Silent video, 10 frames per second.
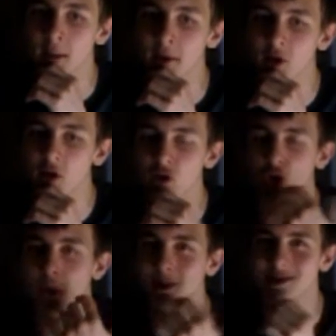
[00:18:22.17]
Because a
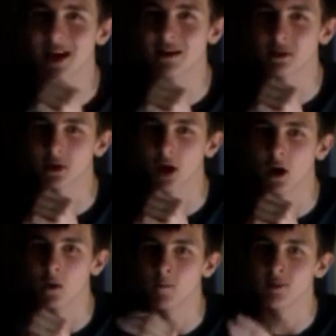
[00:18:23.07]
couple of days
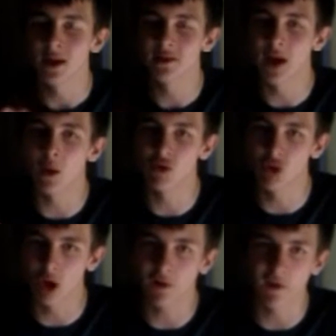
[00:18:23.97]
ago, there was
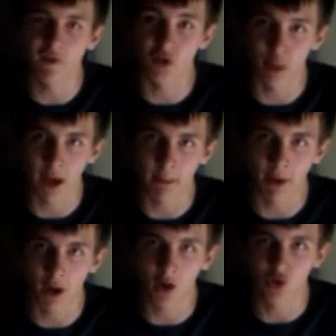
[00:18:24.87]
an offer for spare
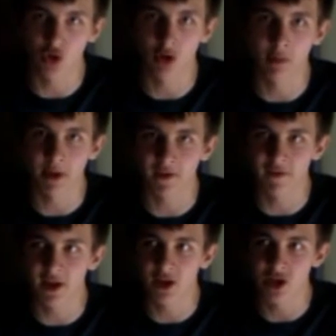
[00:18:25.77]
parts on Big
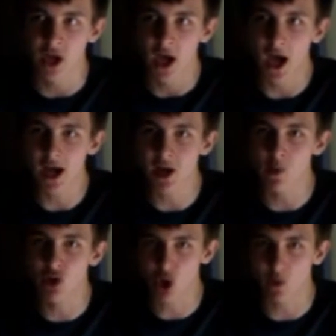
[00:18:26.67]
Finish. And they
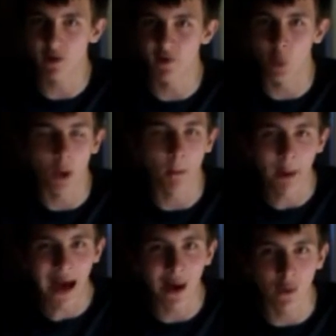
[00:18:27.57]
were going for
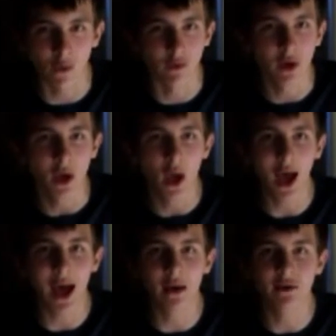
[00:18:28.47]
£1.
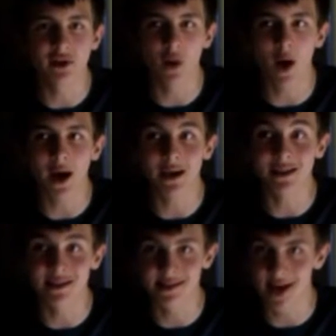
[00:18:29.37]
And so I
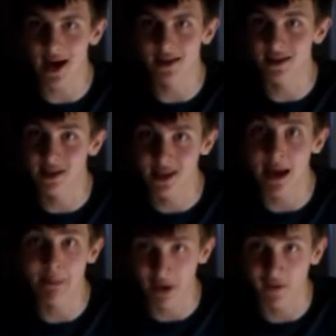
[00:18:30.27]
decided to
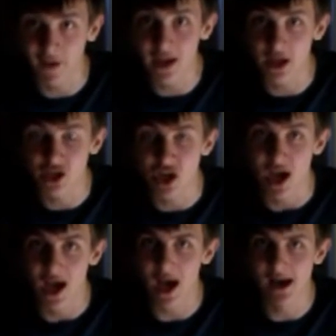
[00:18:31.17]
get Big Finish
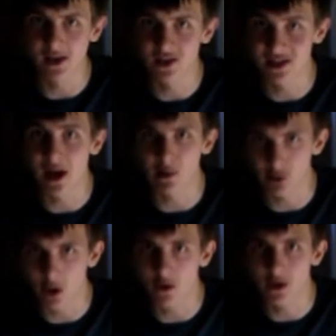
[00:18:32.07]
and to
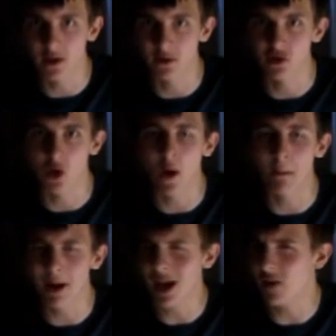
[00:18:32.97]
download it. And so I
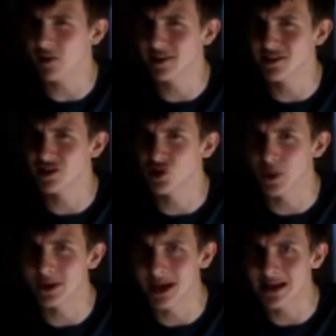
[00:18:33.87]
might have a listen to
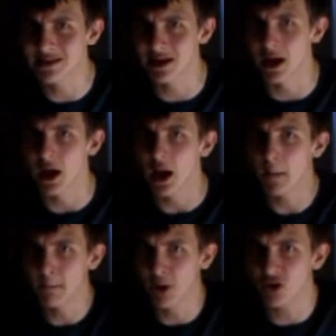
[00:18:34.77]
it later.
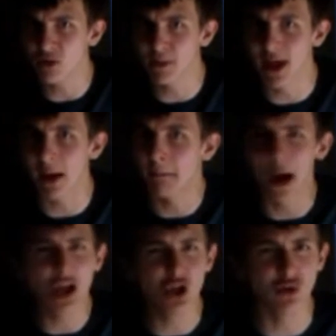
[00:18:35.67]
And possibly I
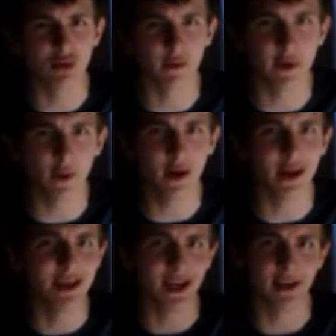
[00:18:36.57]
might do a review on
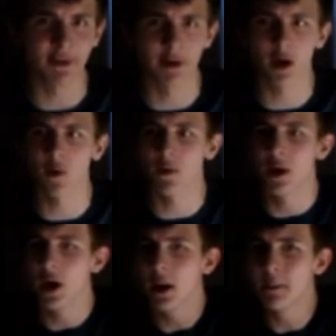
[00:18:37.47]
it, you never know.
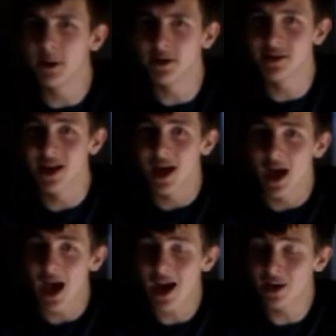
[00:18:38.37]
But
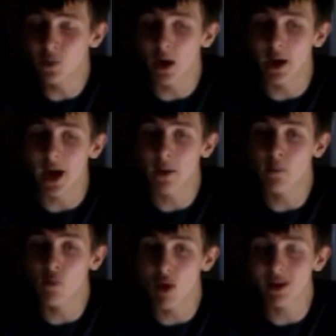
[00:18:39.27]
anyway,
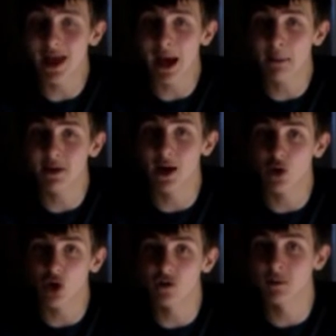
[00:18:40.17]
I'm really happy that I
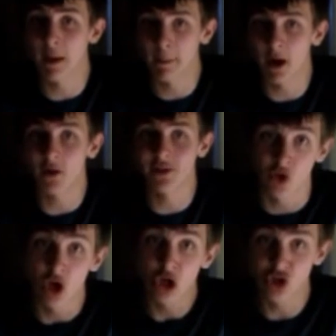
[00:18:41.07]
got spare parts
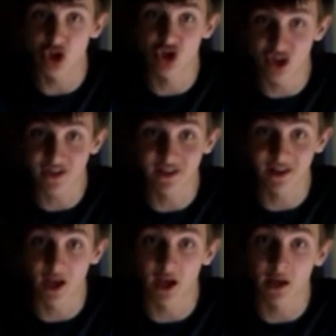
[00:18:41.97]
just
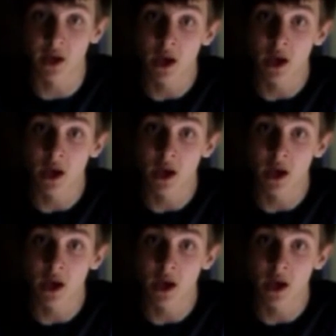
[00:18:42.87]
yesterday.